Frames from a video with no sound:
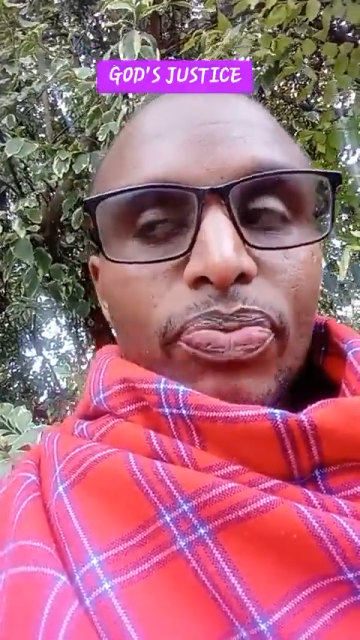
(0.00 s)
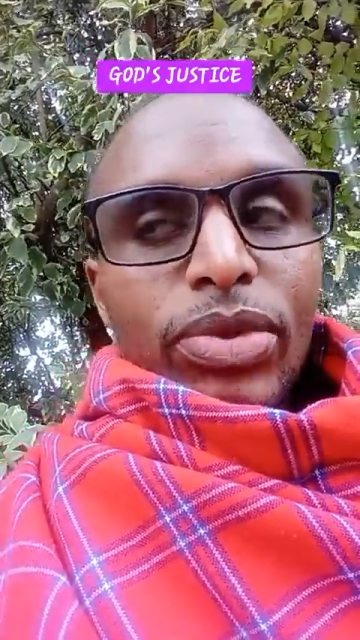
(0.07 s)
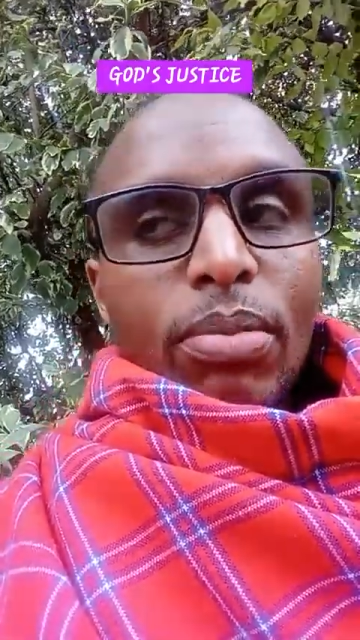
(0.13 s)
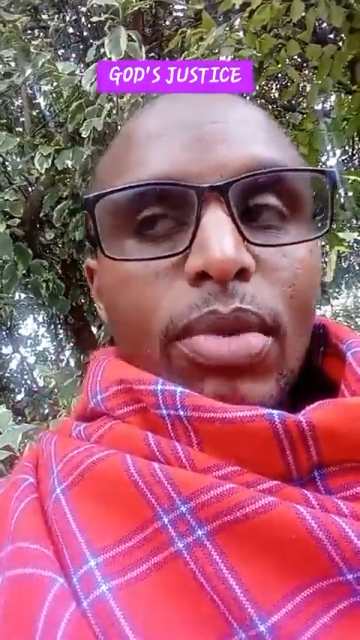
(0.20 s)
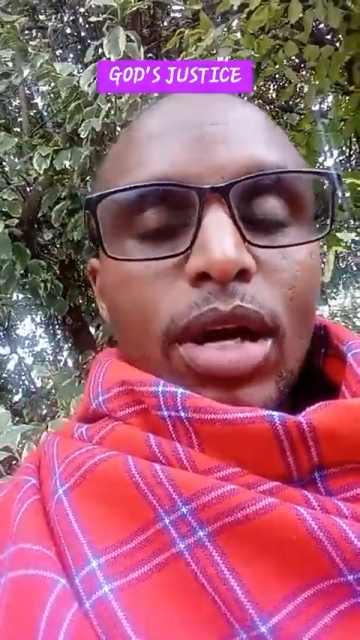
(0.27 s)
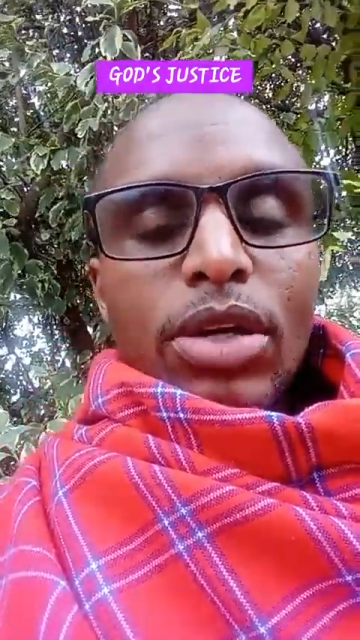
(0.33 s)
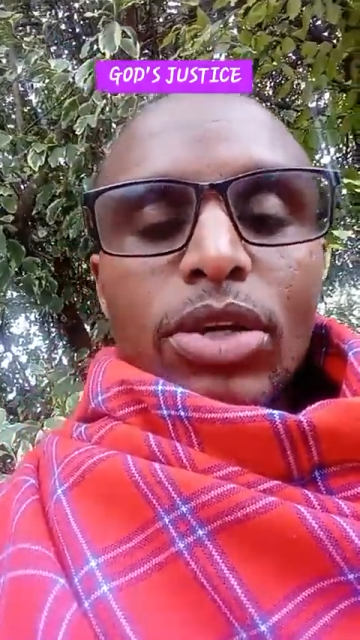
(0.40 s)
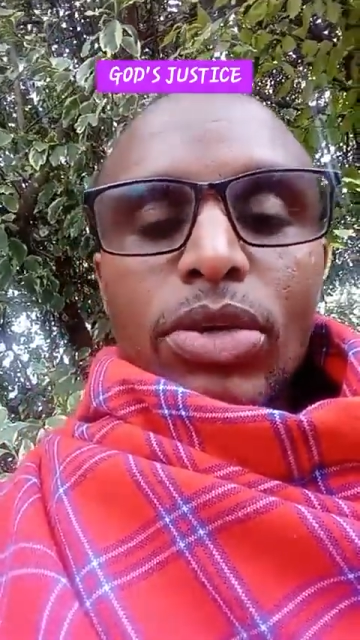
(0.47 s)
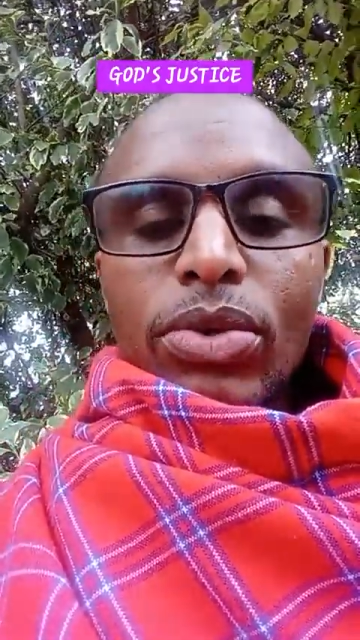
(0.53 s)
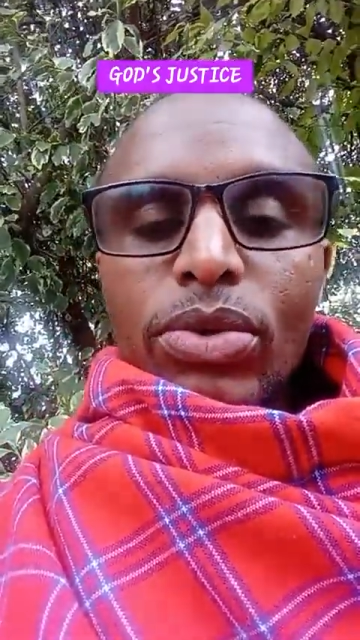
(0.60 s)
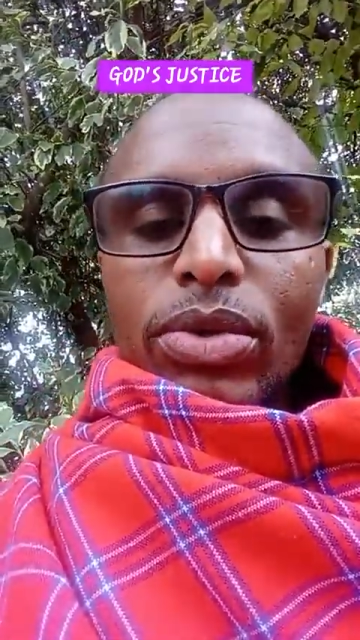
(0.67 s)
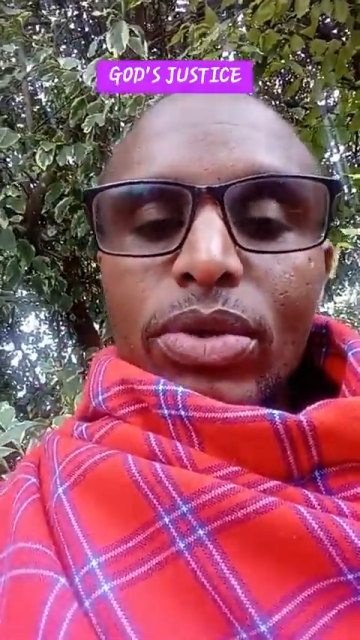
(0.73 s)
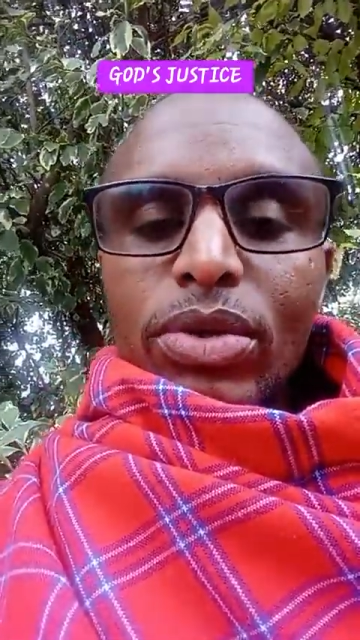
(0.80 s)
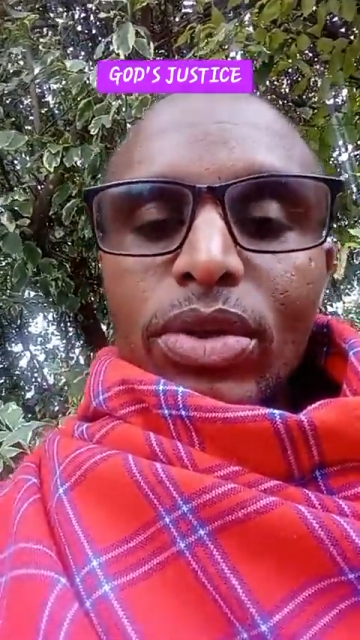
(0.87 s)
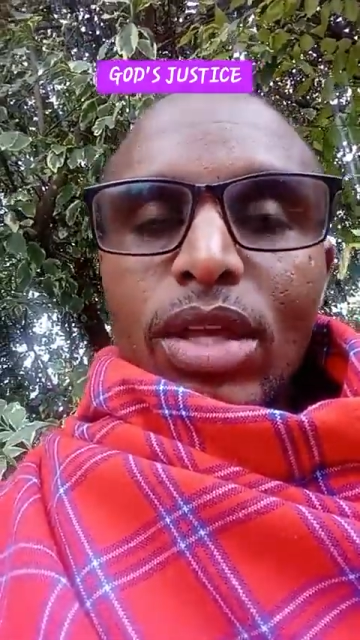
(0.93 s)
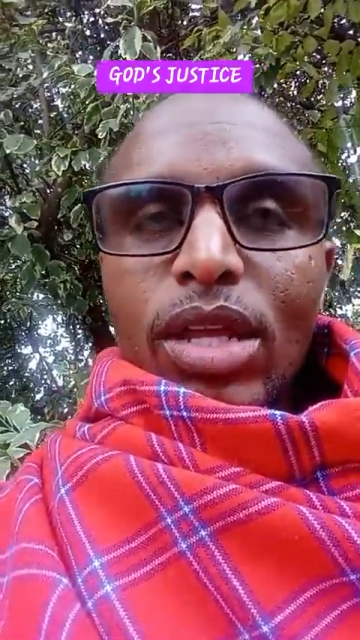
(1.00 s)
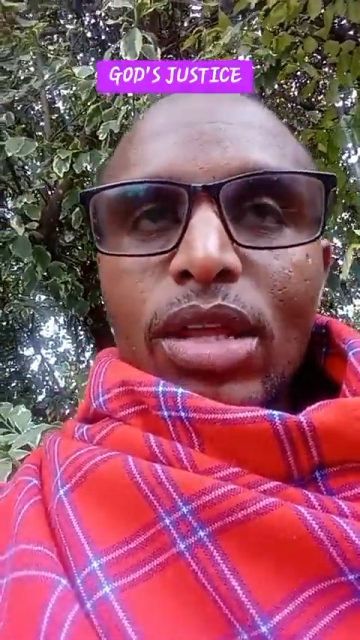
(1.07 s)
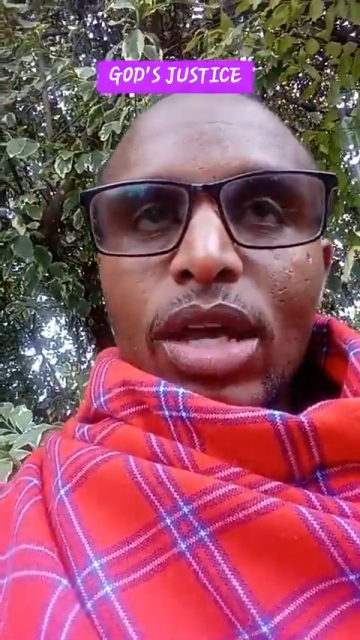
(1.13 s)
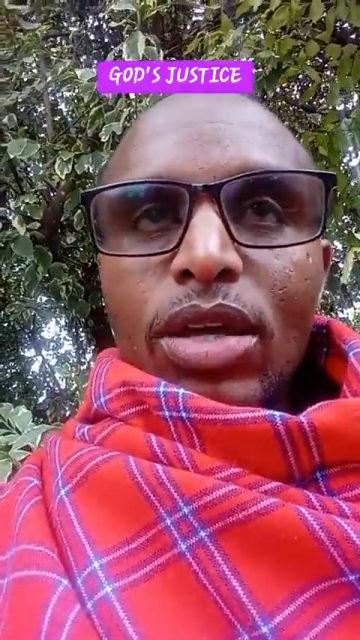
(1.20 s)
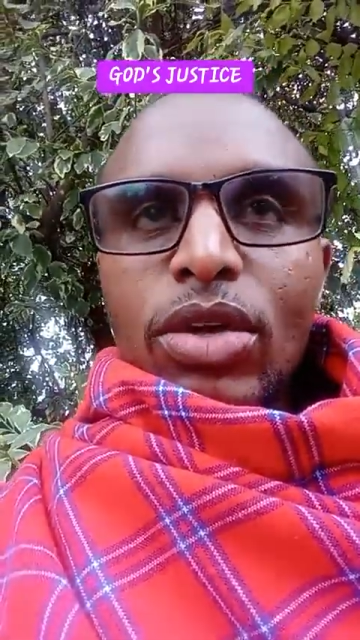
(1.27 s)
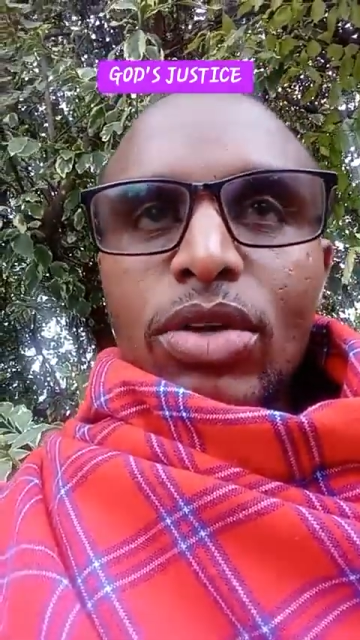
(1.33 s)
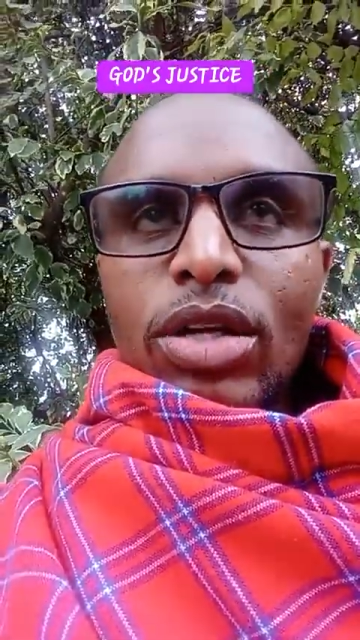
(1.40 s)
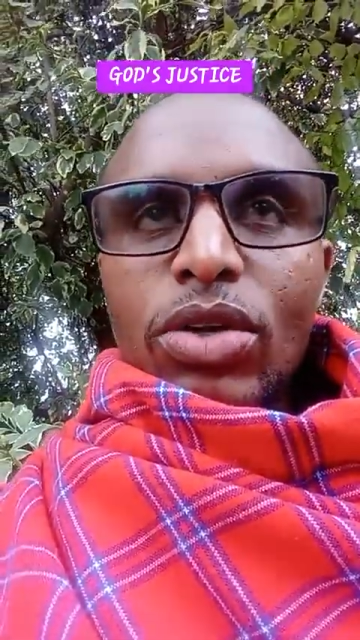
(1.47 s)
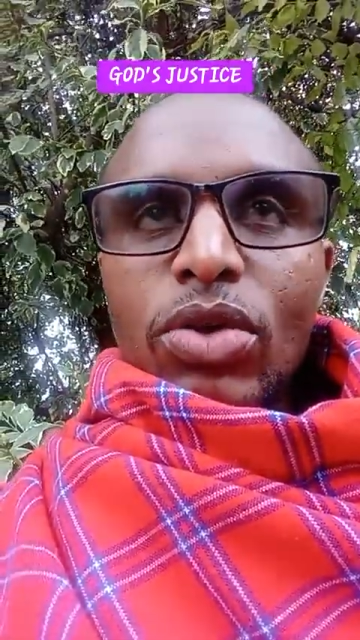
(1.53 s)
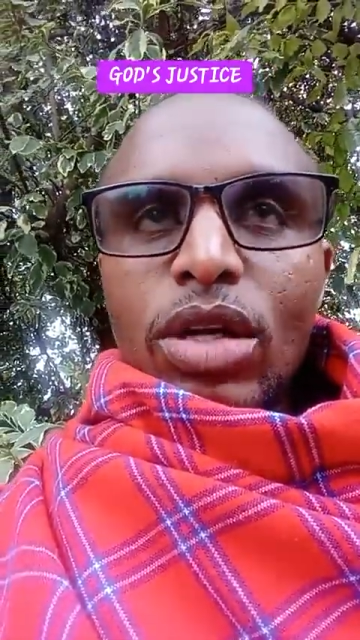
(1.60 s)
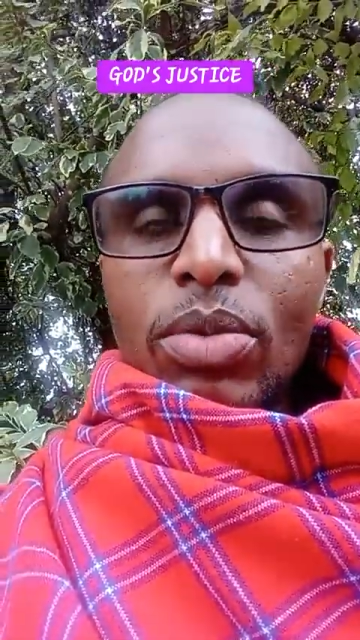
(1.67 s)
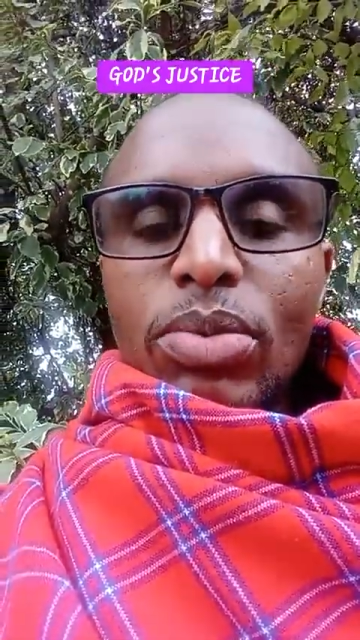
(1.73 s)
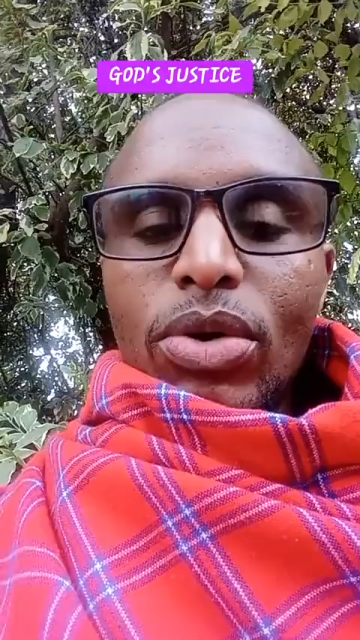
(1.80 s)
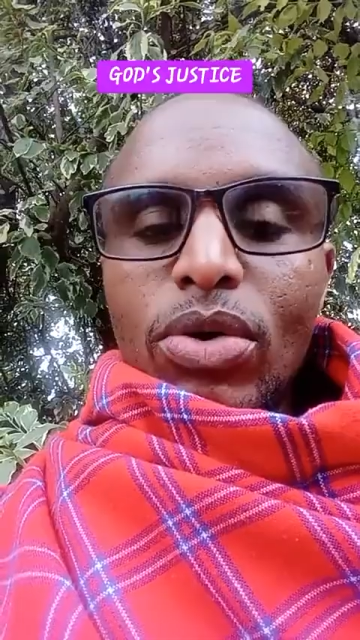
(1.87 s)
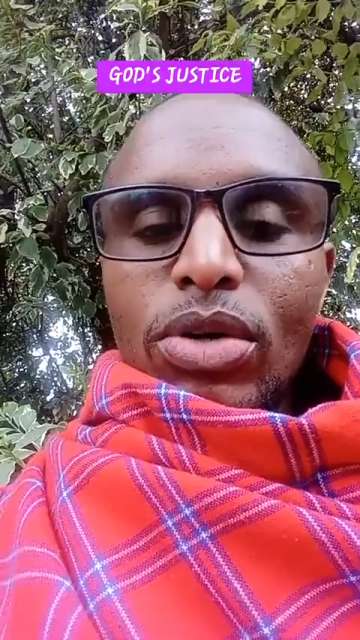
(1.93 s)
mind you, they're only doing it
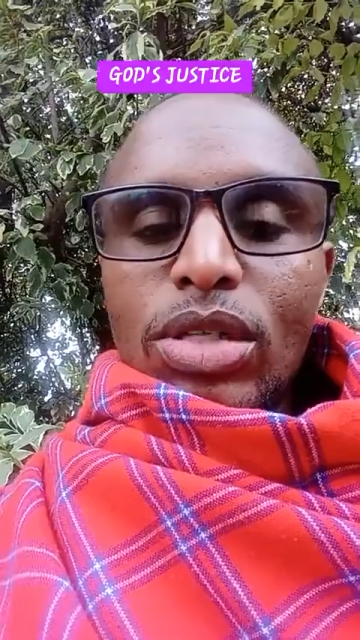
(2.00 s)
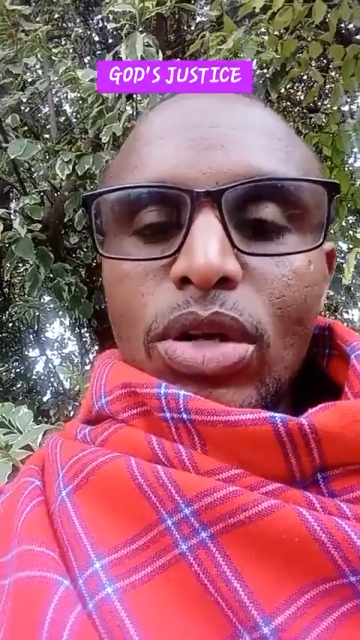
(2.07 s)
because